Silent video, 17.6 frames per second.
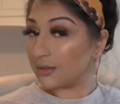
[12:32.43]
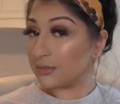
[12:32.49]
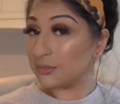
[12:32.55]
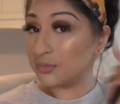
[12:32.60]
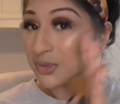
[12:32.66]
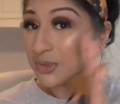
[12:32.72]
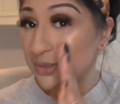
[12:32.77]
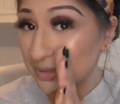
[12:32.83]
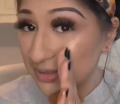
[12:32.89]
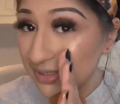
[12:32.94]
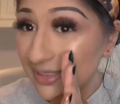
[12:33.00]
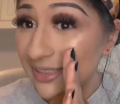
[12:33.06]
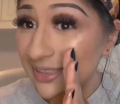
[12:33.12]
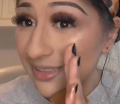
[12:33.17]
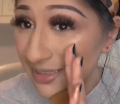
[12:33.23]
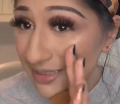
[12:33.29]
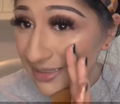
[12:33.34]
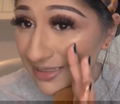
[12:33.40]
I'm not gonna
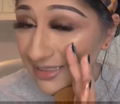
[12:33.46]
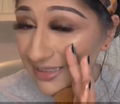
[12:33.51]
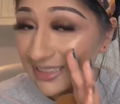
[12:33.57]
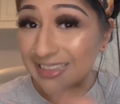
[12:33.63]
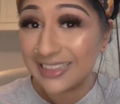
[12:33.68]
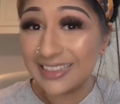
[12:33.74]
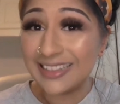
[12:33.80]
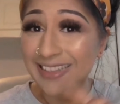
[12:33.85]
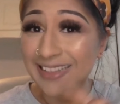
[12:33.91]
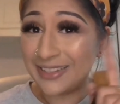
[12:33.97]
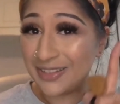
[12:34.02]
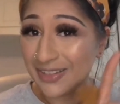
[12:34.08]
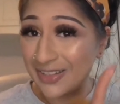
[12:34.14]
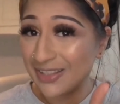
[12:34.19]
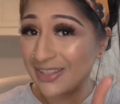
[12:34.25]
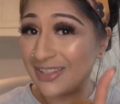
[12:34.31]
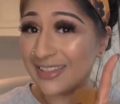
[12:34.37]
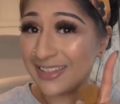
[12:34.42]
lie, it's
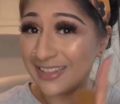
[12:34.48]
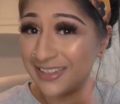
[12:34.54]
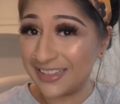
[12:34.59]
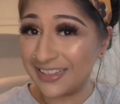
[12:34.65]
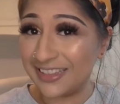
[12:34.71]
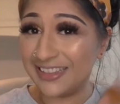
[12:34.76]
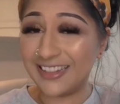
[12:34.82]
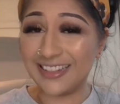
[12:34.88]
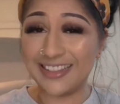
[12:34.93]
just as good